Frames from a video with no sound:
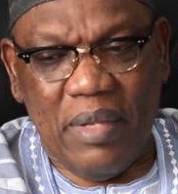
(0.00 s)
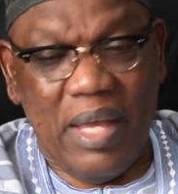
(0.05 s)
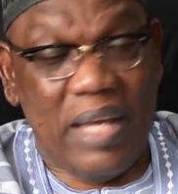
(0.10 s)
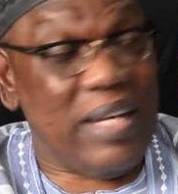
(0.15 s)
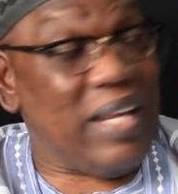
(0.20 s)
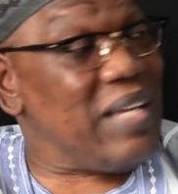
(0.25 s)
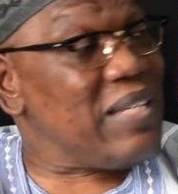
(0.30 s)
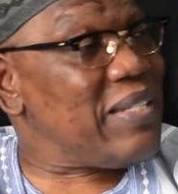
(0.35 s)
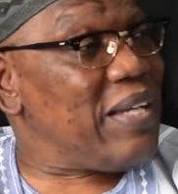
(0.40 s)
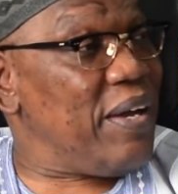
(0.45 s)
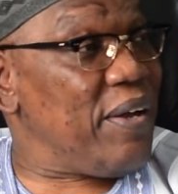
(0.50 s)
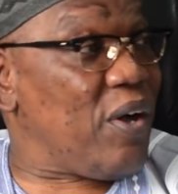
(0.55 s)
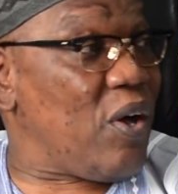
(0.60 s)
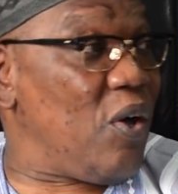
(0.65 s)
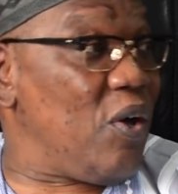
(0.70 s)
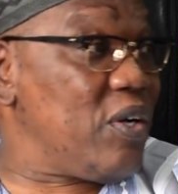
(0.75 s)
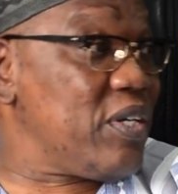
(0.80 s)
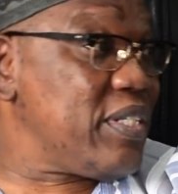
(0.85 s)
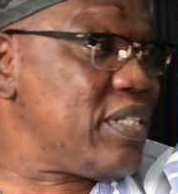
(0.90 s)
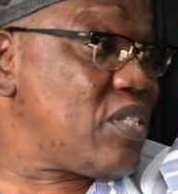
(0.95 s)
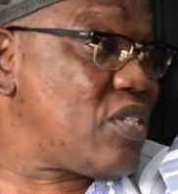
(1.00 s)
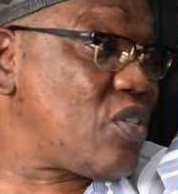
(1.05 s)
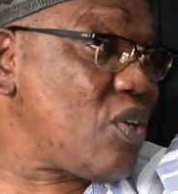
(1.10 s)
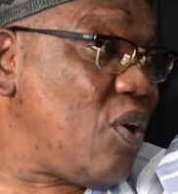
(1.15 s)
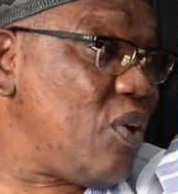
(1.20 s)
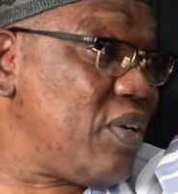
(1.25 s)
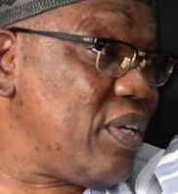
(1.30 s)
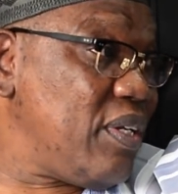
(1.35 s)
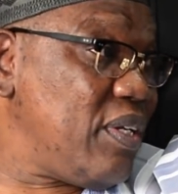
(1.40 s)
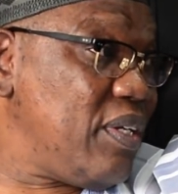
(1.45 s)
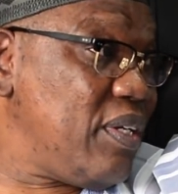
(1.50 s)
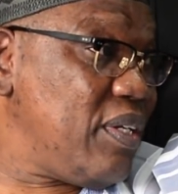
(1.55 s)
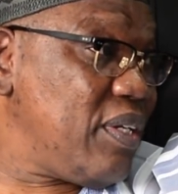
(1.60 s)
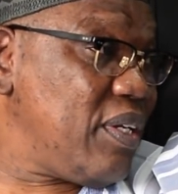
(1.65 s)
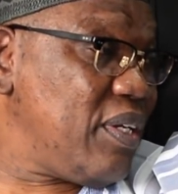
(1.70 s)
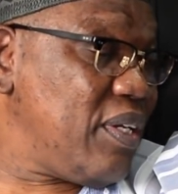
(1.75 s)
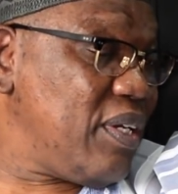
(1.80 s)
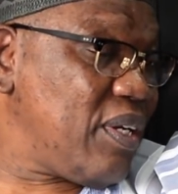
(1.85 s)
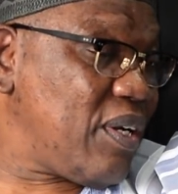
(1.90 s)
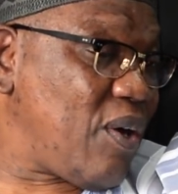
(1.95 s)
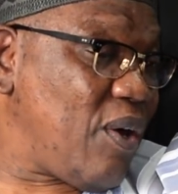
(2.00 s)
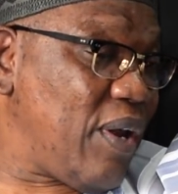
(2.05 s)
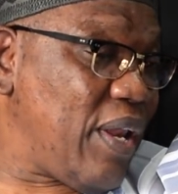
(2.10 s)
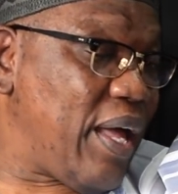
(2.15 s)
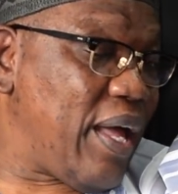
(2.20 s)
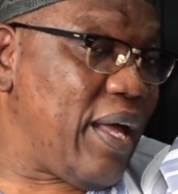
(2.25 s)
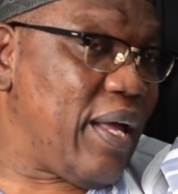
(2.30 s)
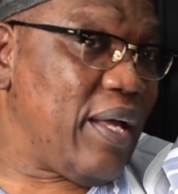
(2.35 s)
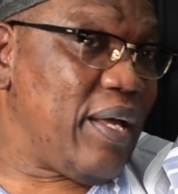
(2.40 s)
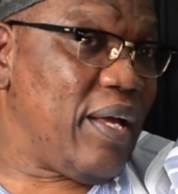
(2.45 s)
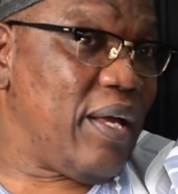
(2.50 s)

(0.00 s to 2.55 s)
And that's how he called his son. Kola,